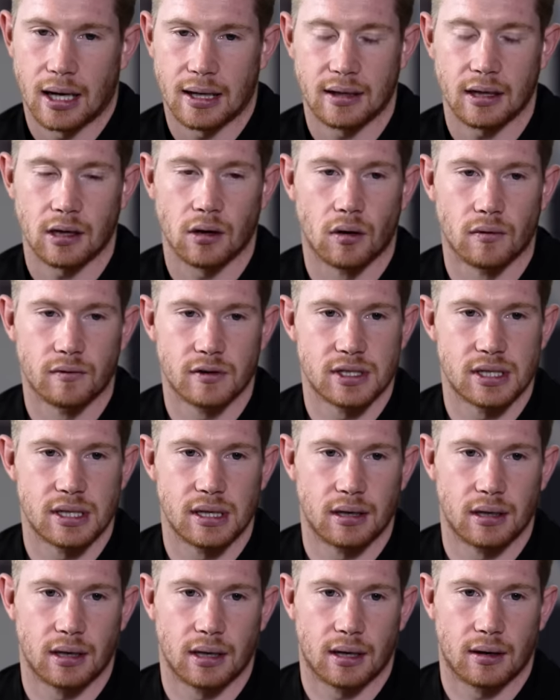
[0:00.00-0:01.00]
I think
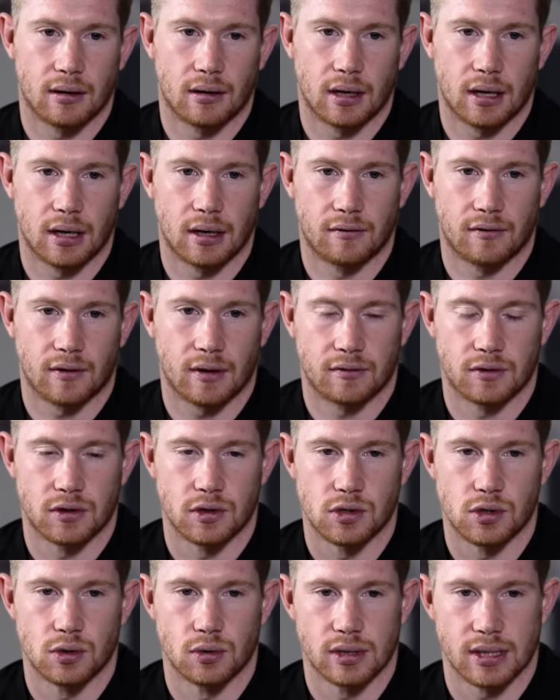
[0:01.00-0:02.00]
obviously if I have to
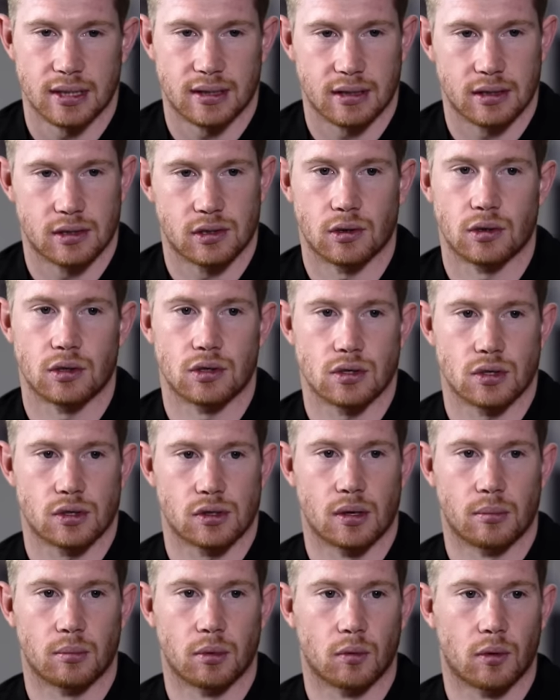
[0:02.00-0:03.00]
choose, I think Sergio is
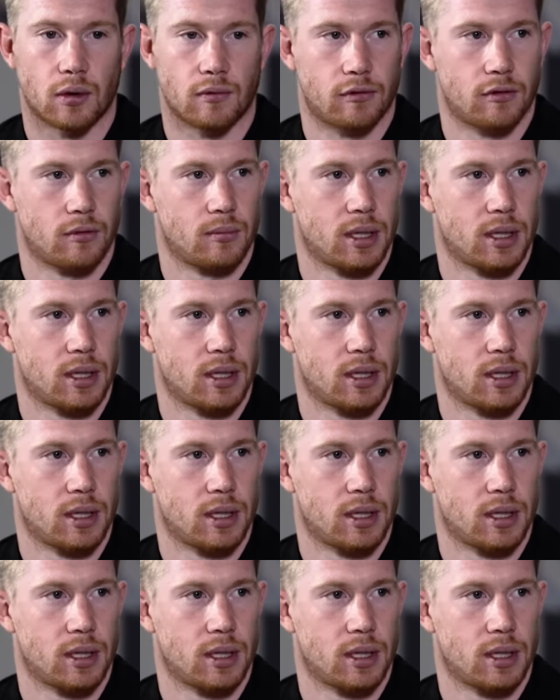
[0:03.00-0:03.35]
number one for